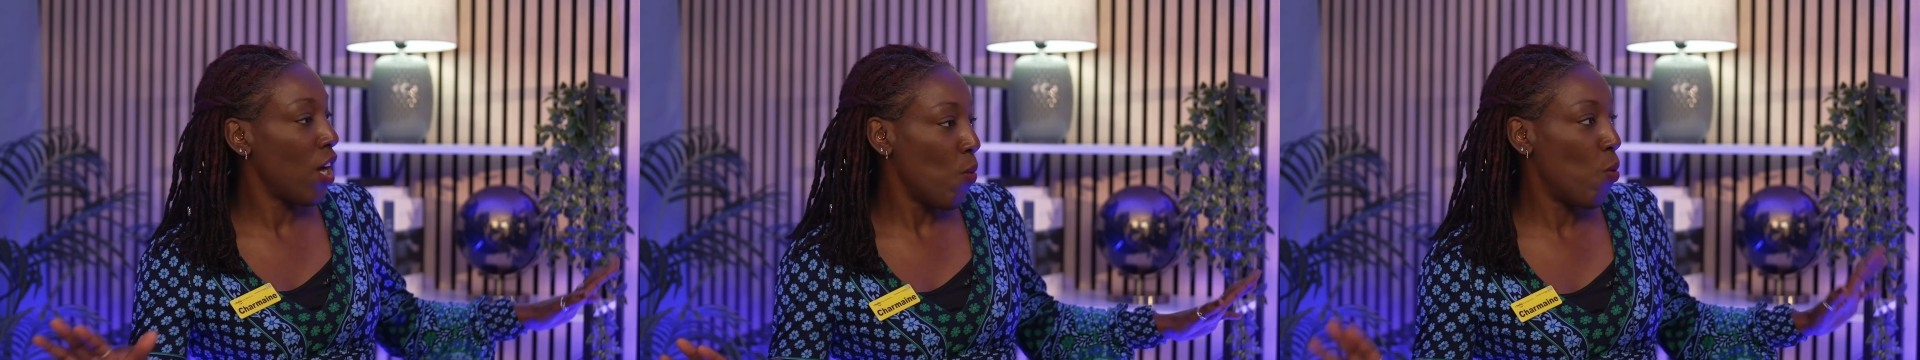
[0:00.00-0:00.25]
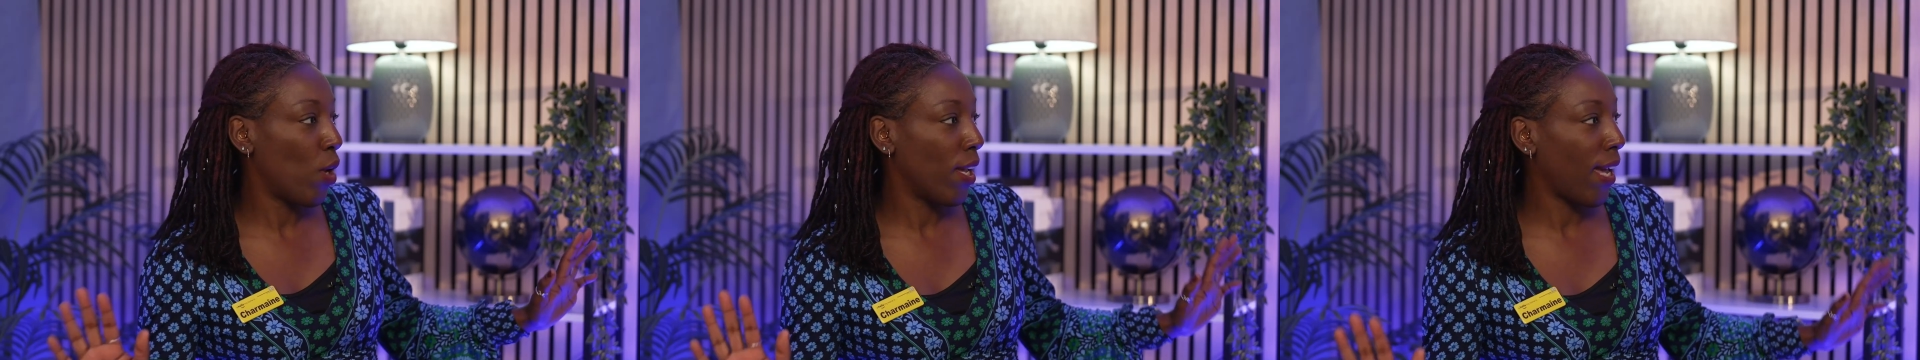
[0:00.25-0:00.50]

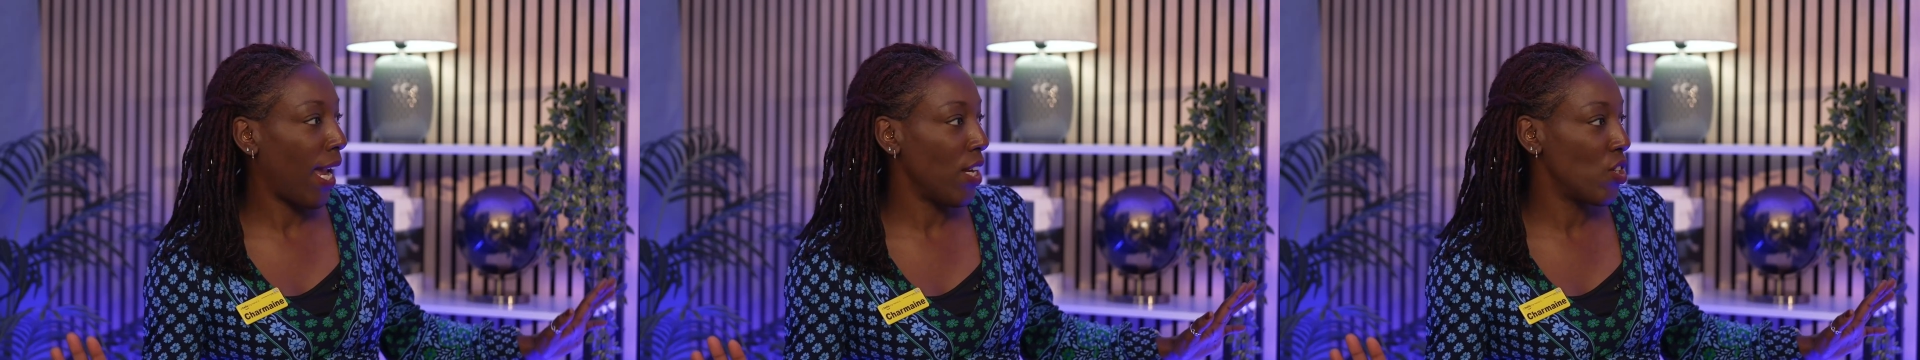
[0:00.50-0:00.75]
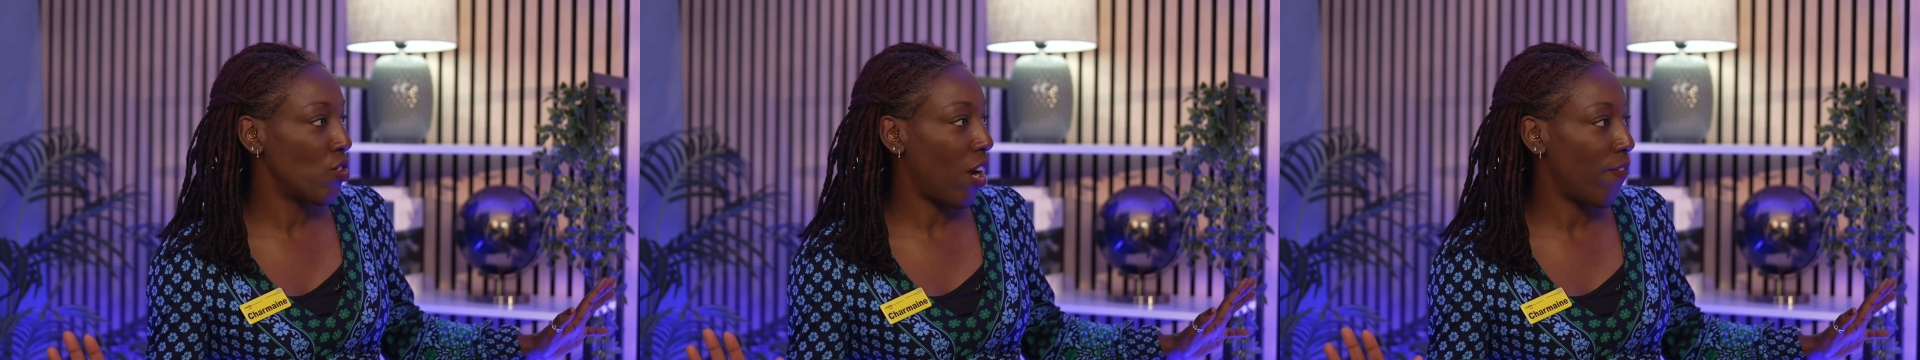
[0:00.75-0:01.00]
walking out
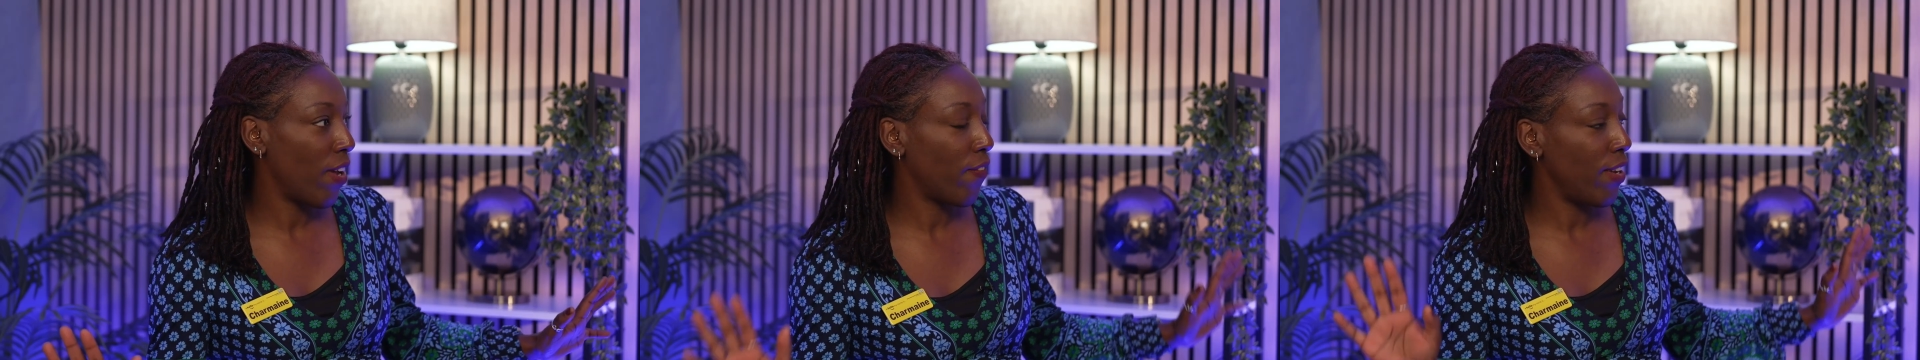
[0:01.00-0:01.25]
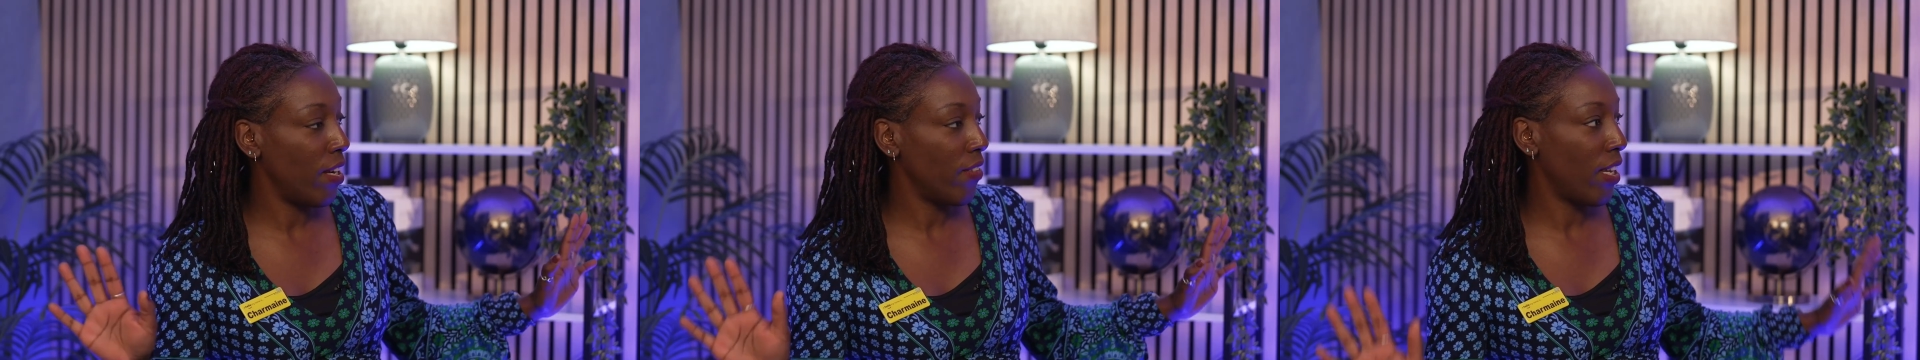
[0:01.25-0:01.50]
into traffic
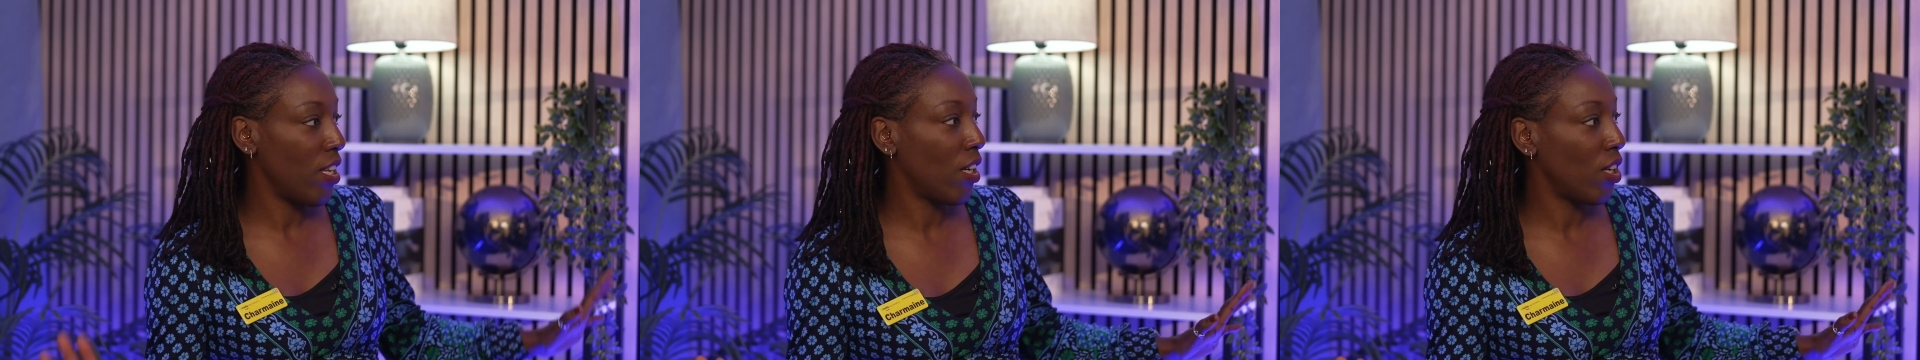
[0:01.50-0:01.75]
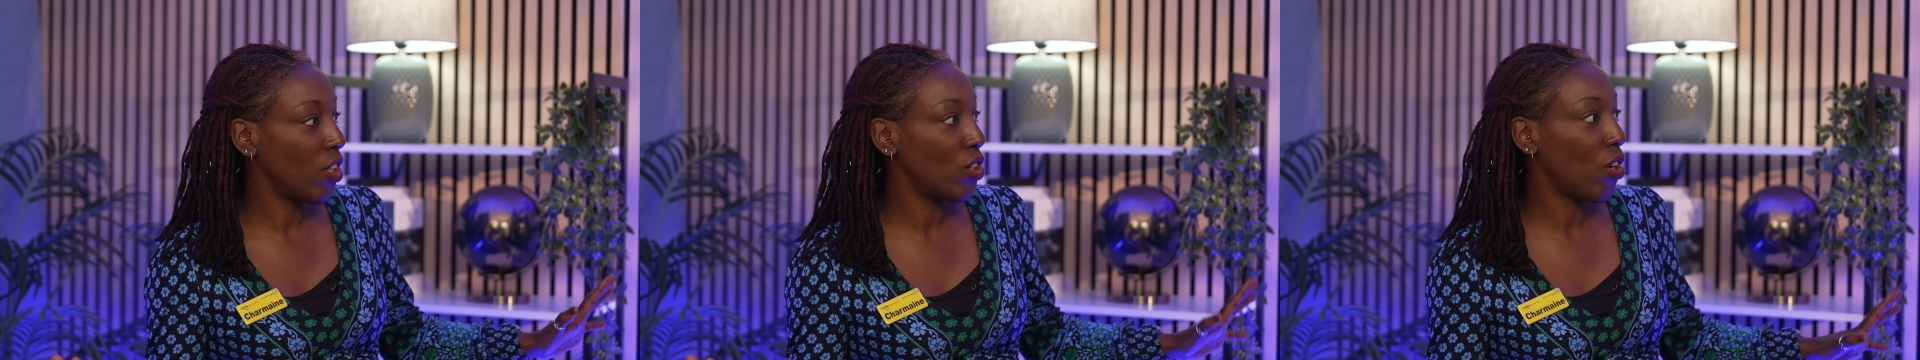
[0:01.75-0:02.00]
feeling like you
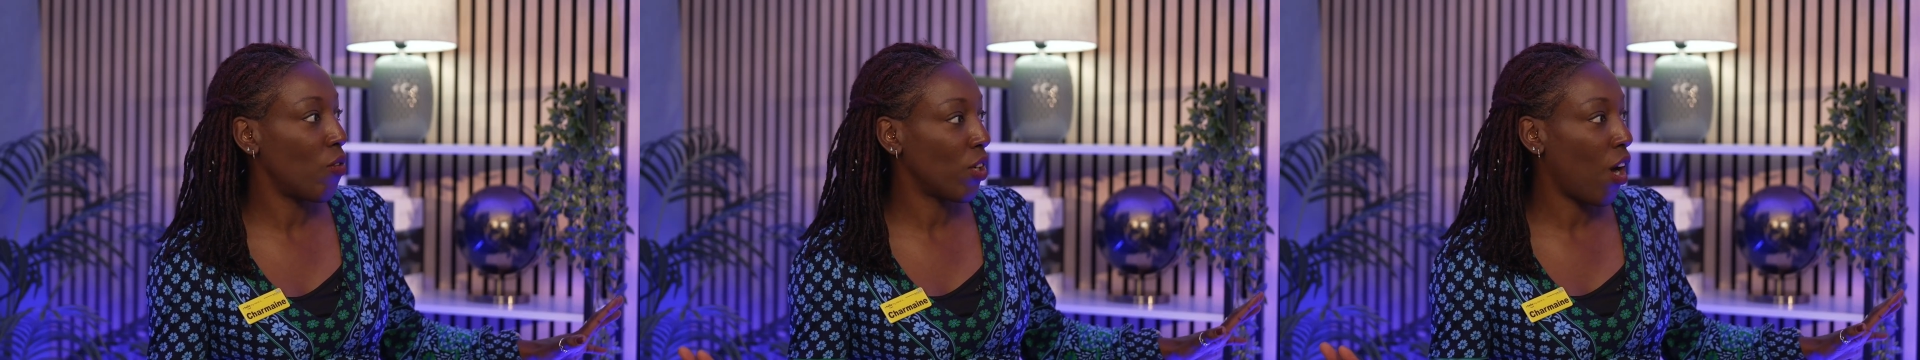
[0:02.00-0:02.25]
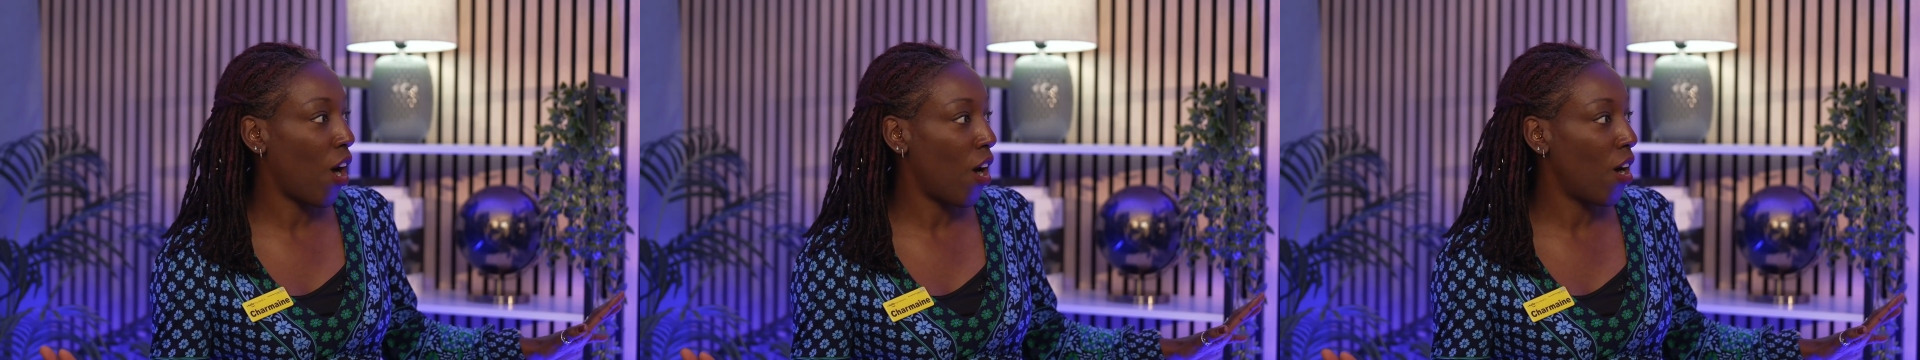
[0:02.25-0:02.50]
can control the
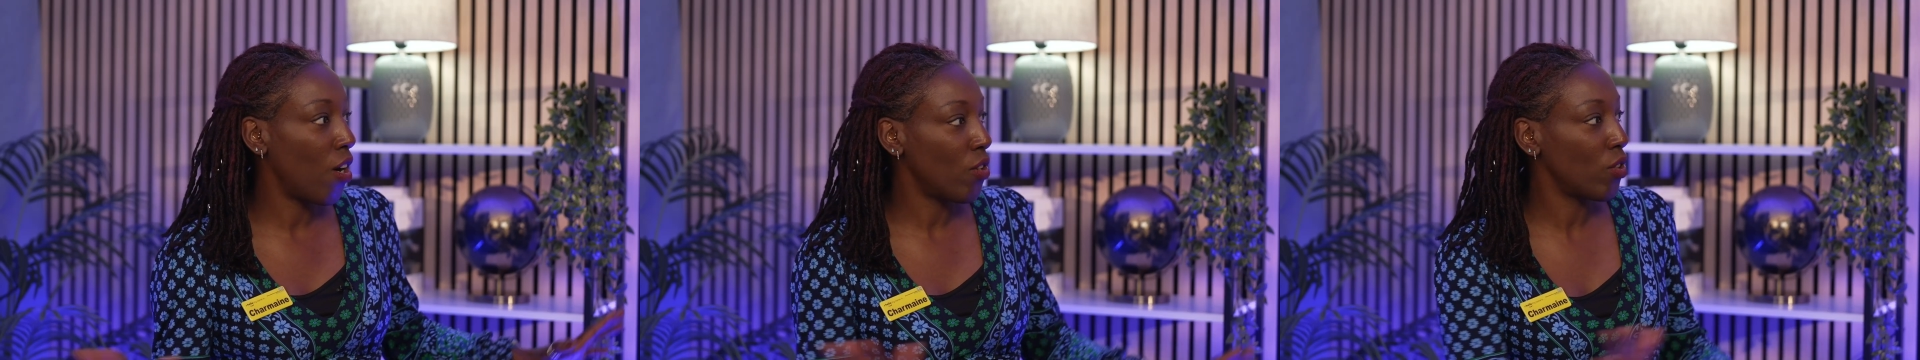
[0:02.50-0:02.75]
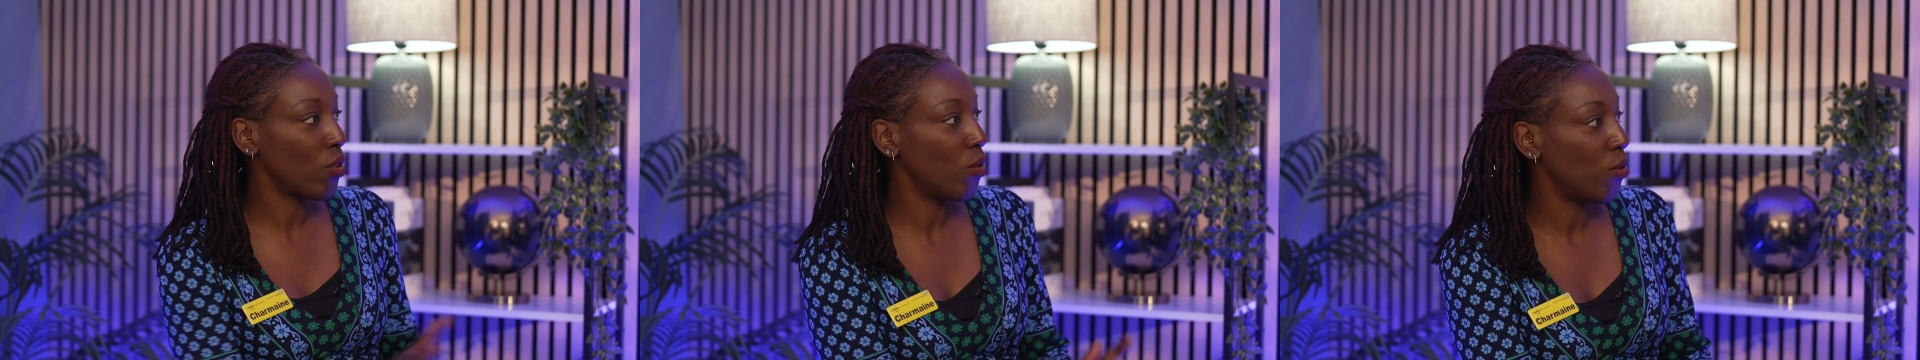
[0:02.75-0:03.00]

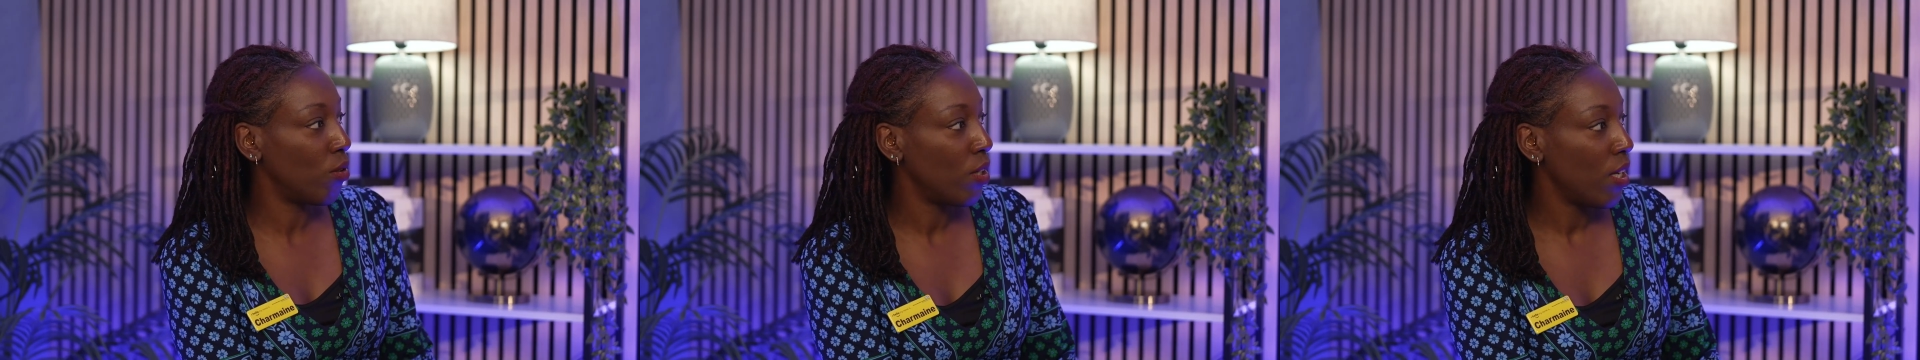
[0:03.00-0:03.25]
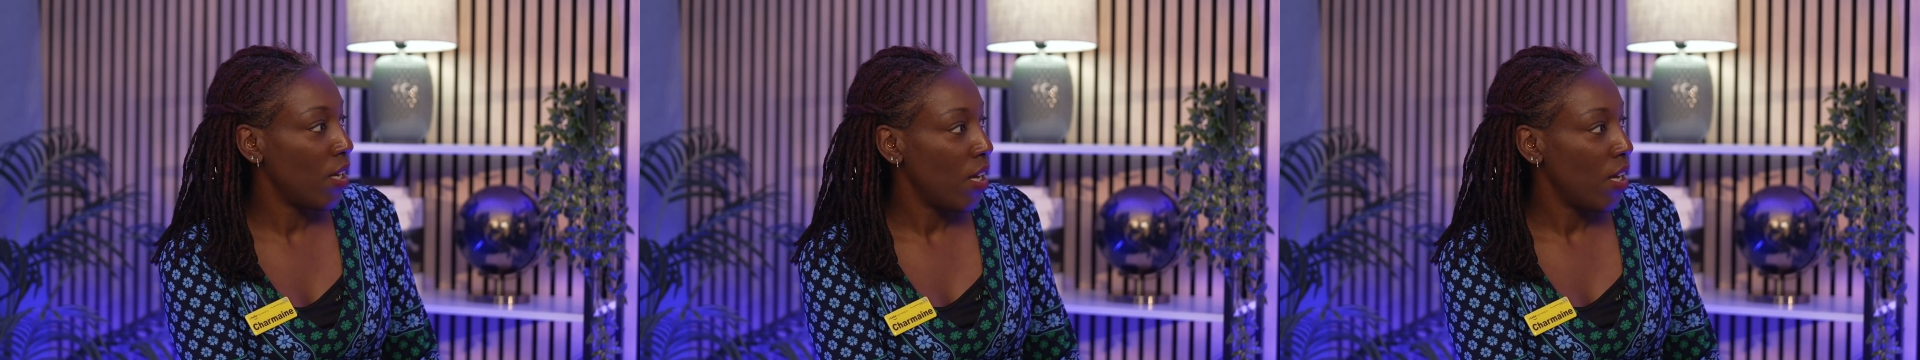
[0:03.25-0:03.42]
cars, or